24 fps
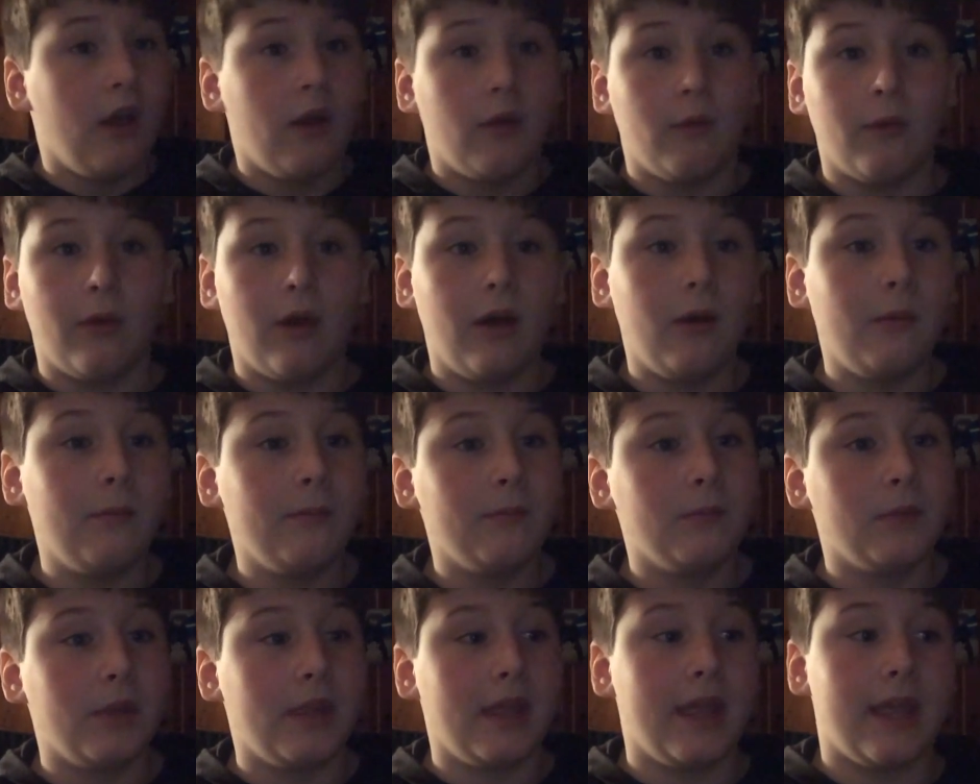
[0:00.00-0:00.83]
Well,
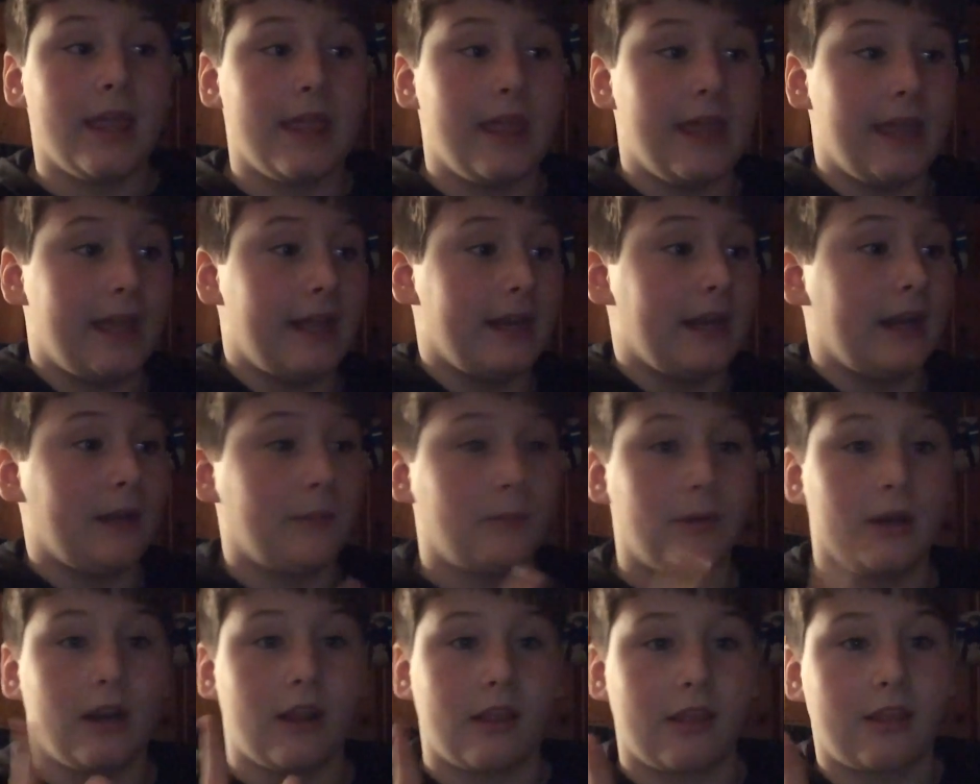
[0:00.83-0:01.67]
and
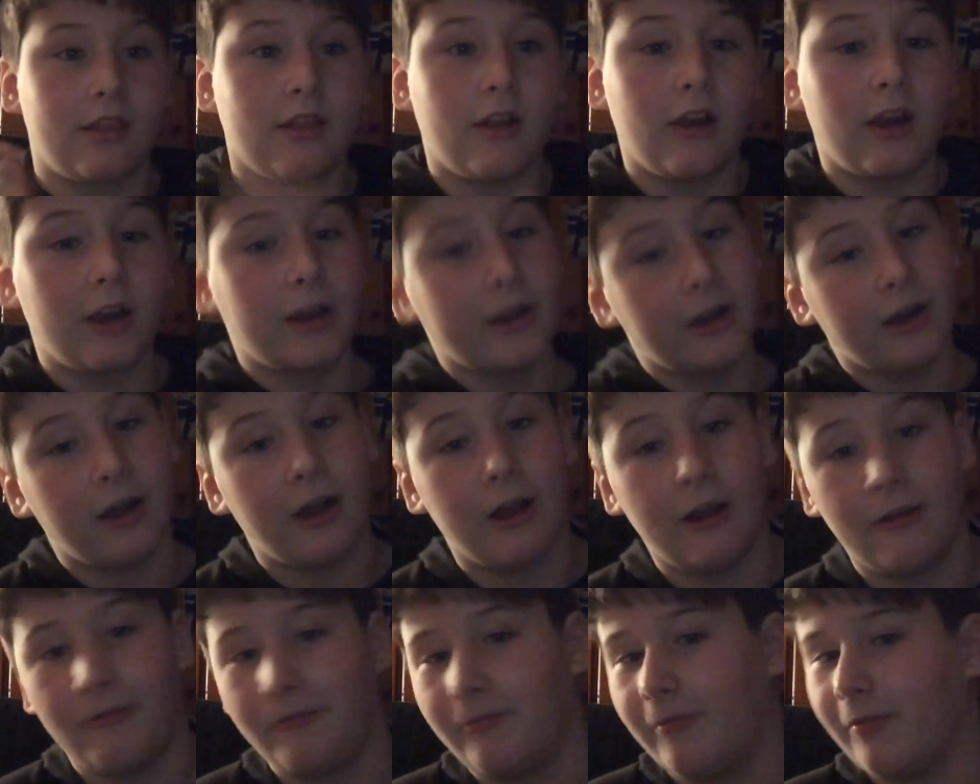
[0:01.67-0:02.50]
I'm going to start
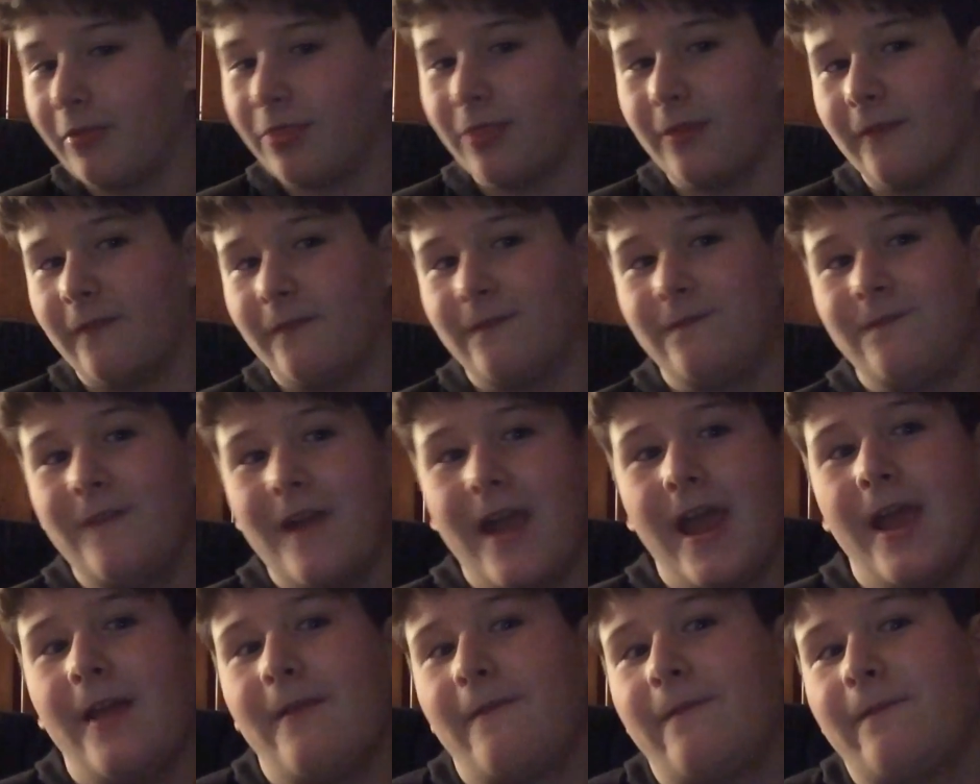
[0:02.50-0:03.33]
off, it's the
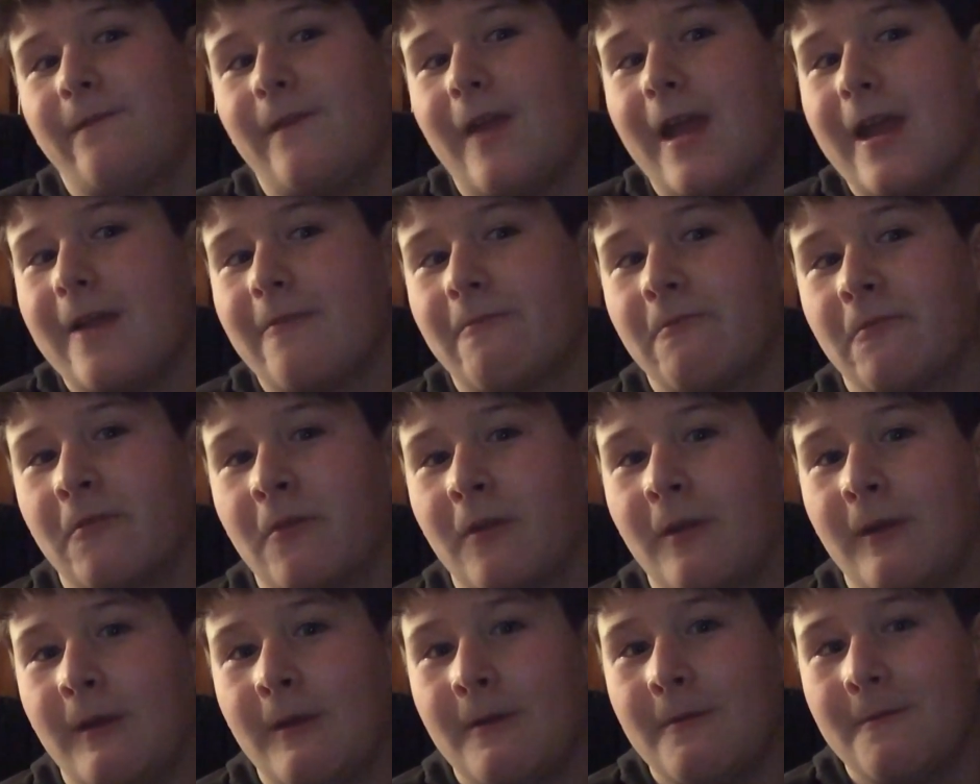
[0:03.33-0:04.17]
fan
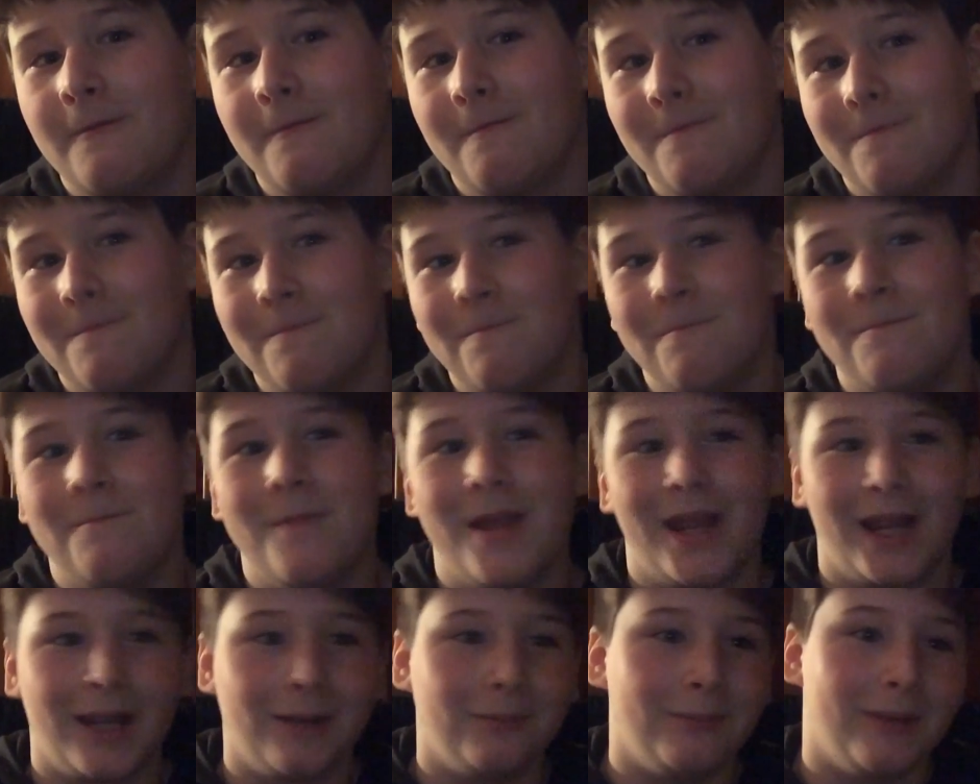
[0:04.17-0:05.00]
favorite
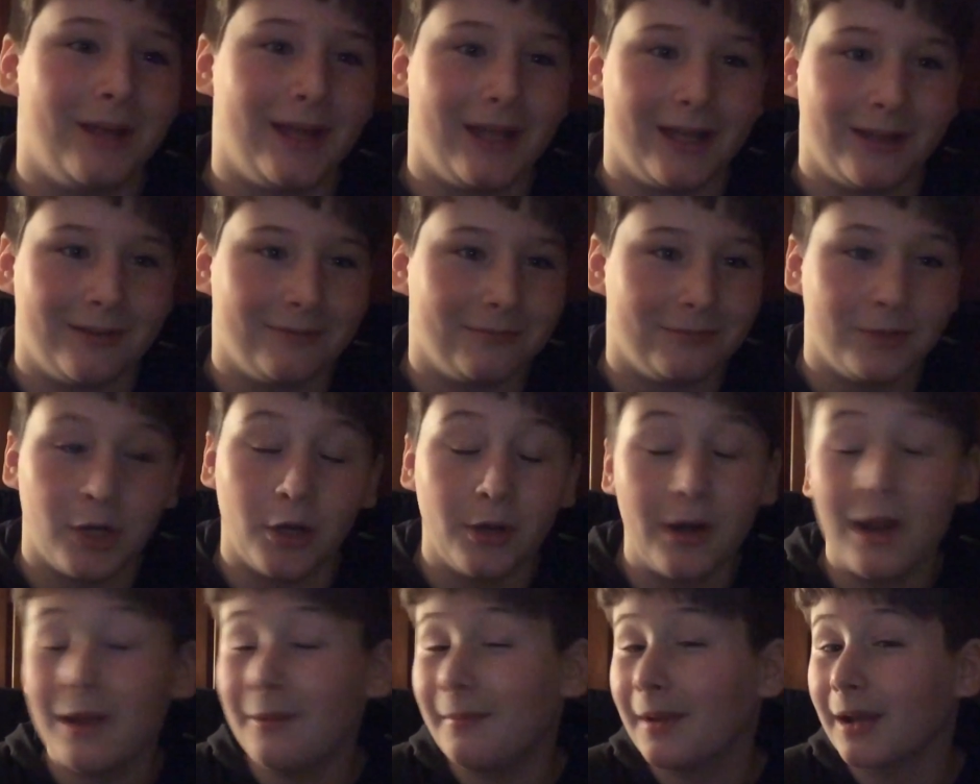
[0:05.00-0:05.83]
Mega Man. No,
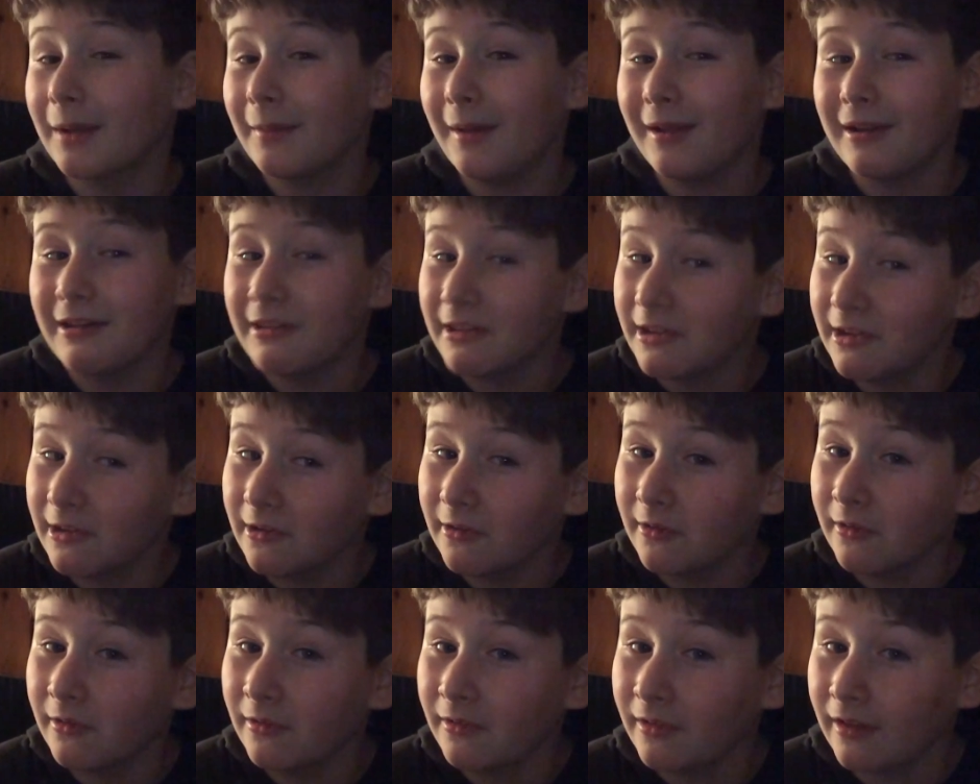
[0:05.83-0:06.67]
not Mega Man
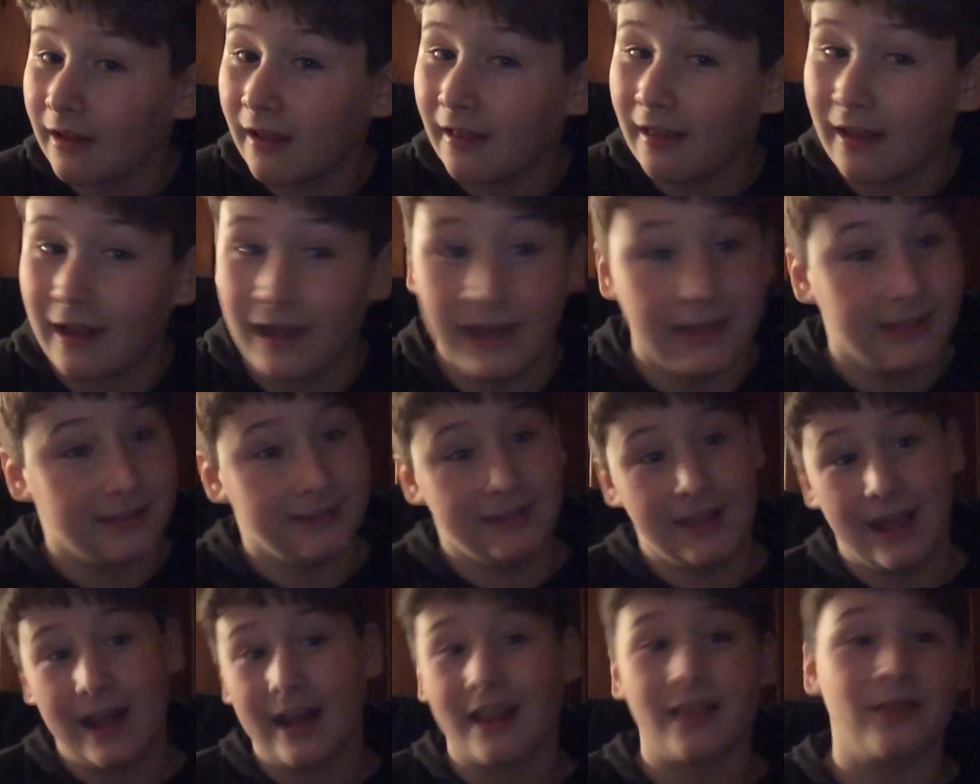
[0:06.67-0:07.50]
2,
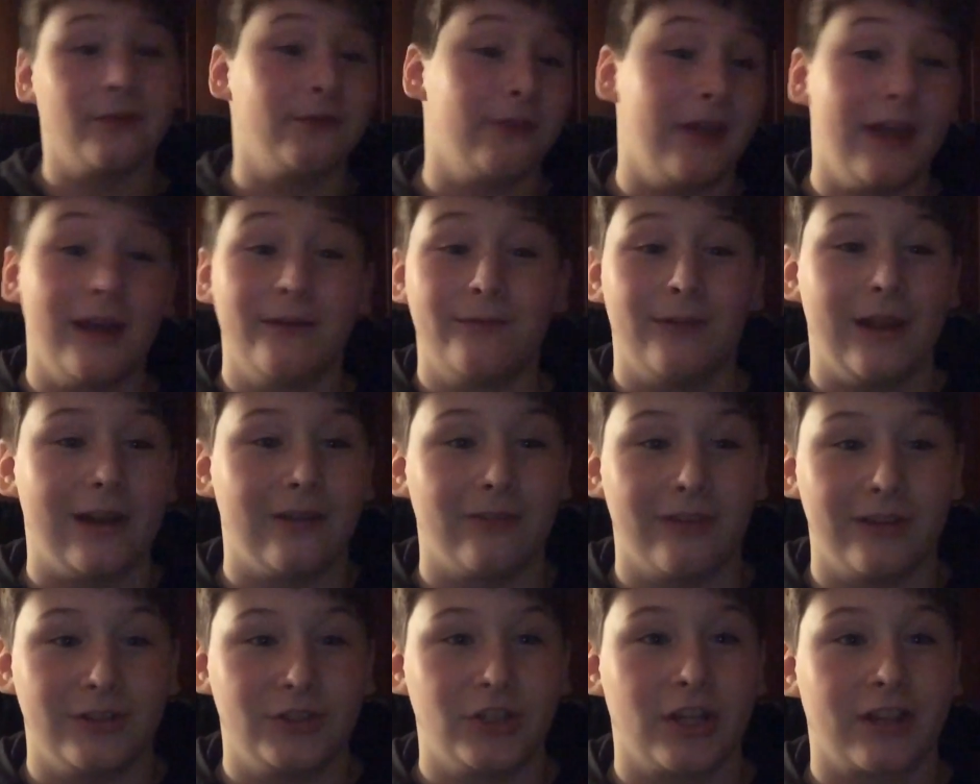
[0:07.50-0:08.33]
that's the fan
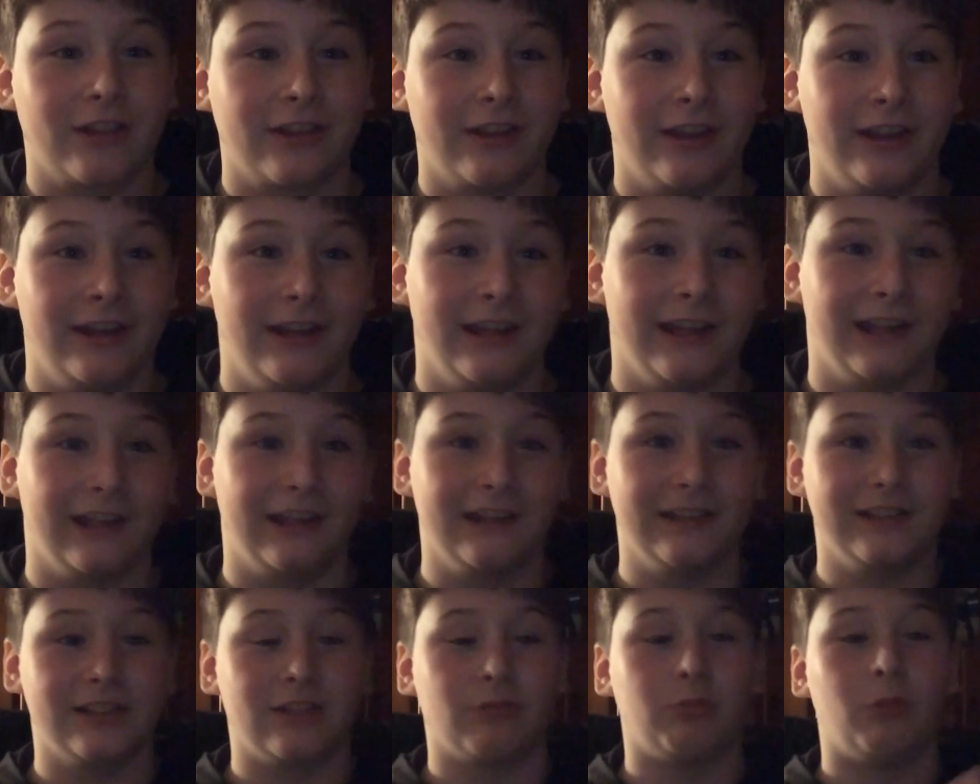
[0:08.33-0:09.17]
favorite, just kidding.
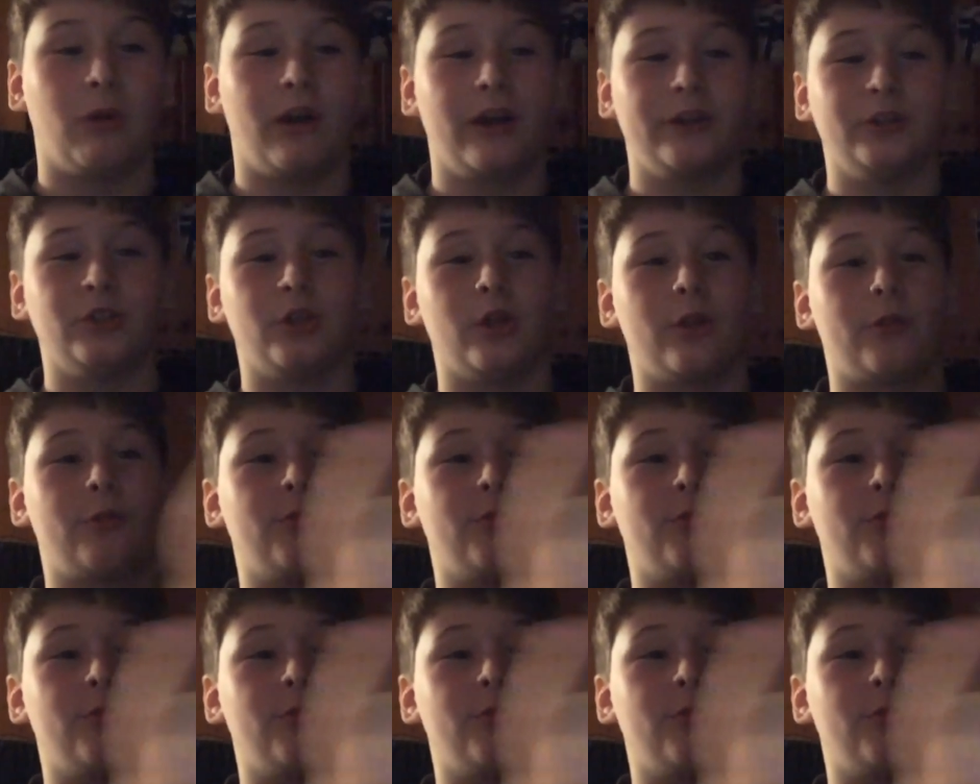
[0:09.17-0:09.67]
Just wanted you to